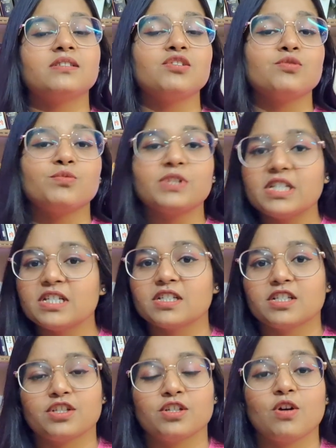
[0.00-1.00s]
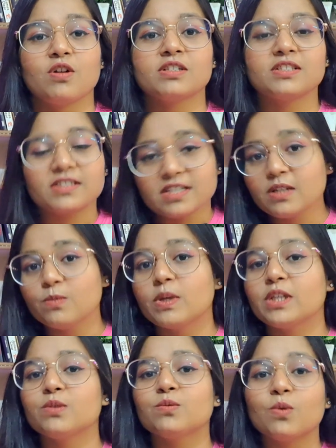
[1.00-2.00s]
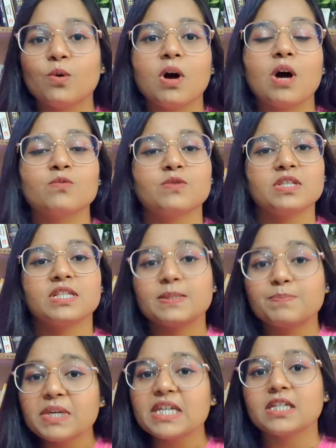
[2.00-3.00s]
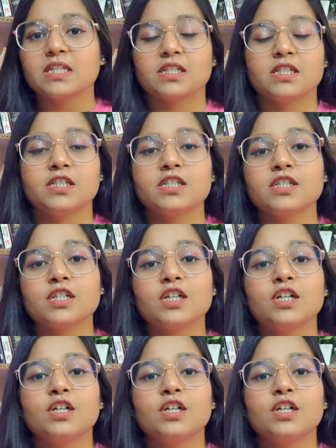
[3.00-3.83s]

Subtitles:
you read English a lot, still when you go out and speak English,